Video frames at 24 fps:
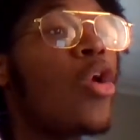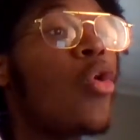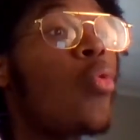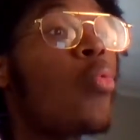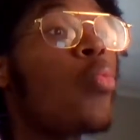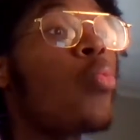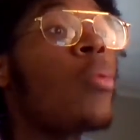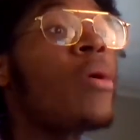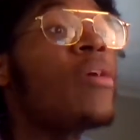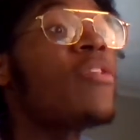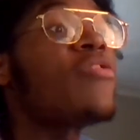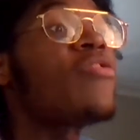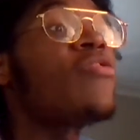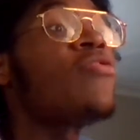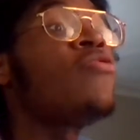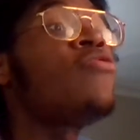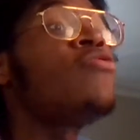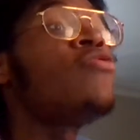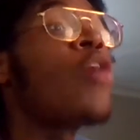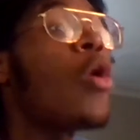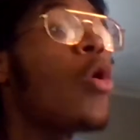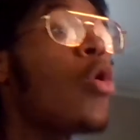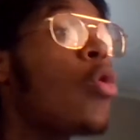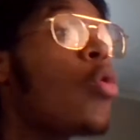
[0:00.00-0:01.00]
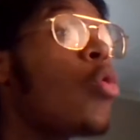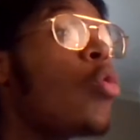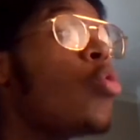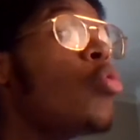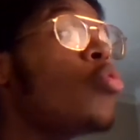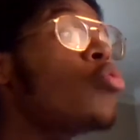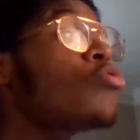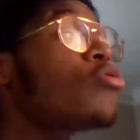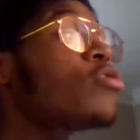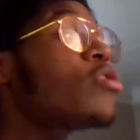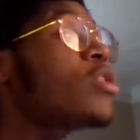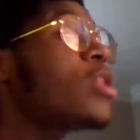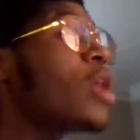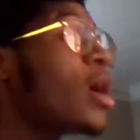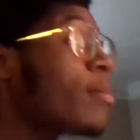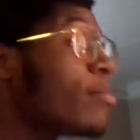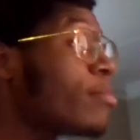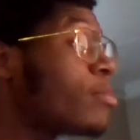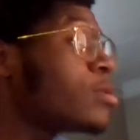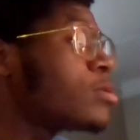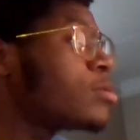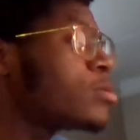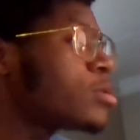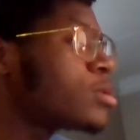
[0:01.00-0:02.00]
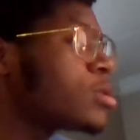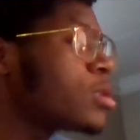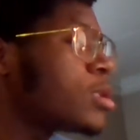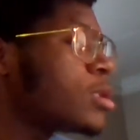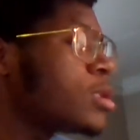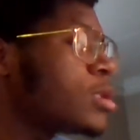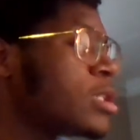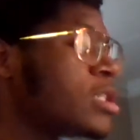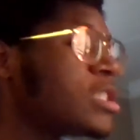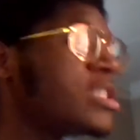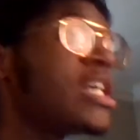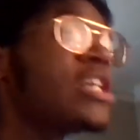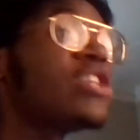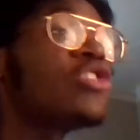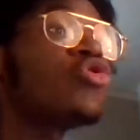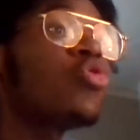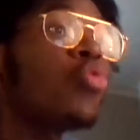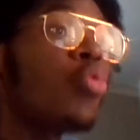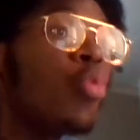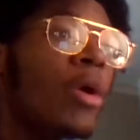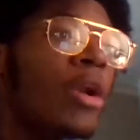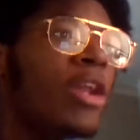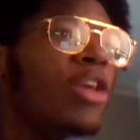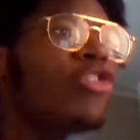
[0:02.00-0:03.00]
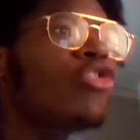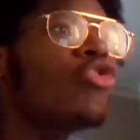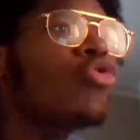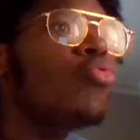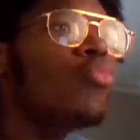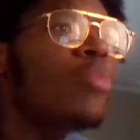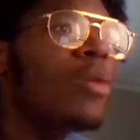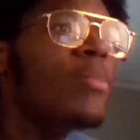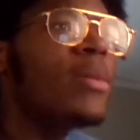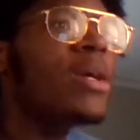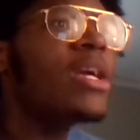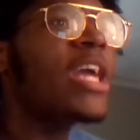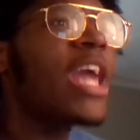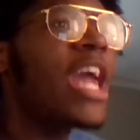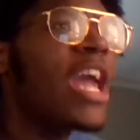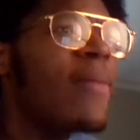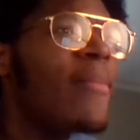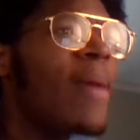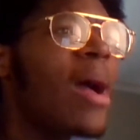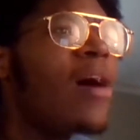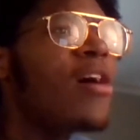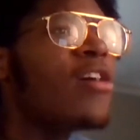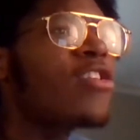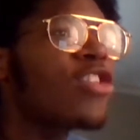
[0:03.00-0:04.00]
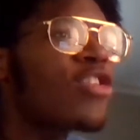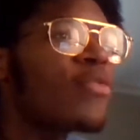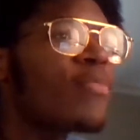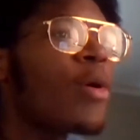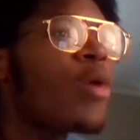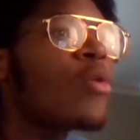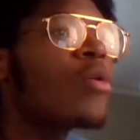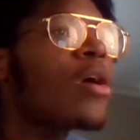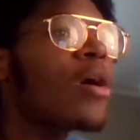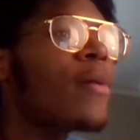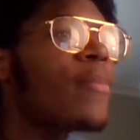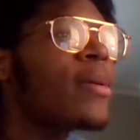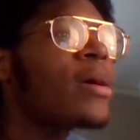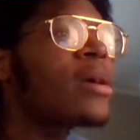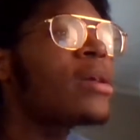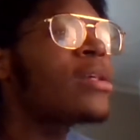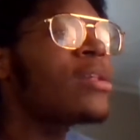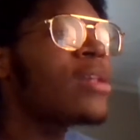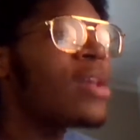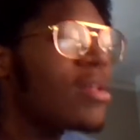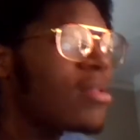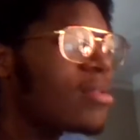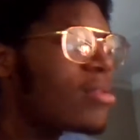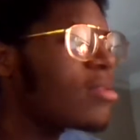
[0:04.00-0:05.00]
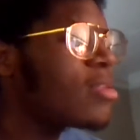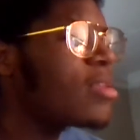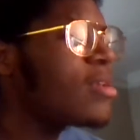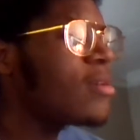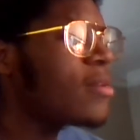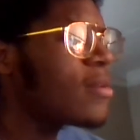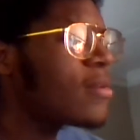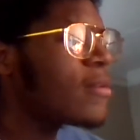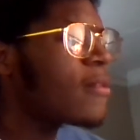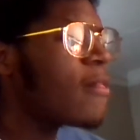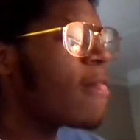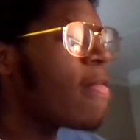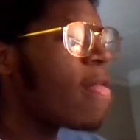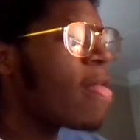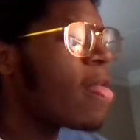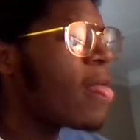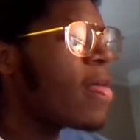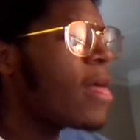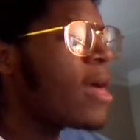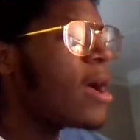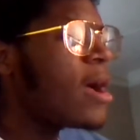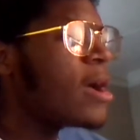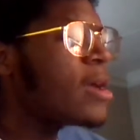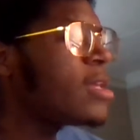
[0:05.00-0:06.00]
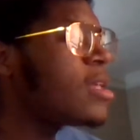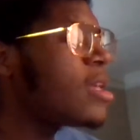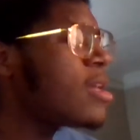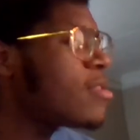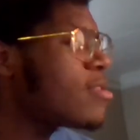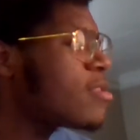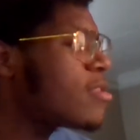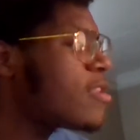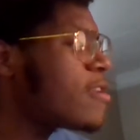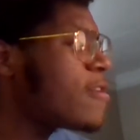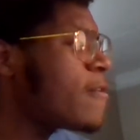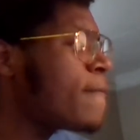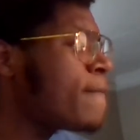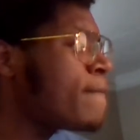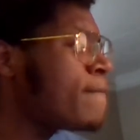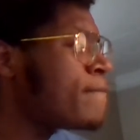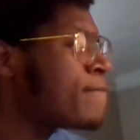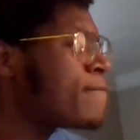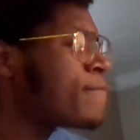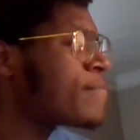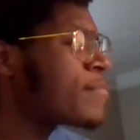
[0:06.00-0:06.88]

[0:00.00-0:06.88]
with those numbers, they said 22 women came out and spoke up against him,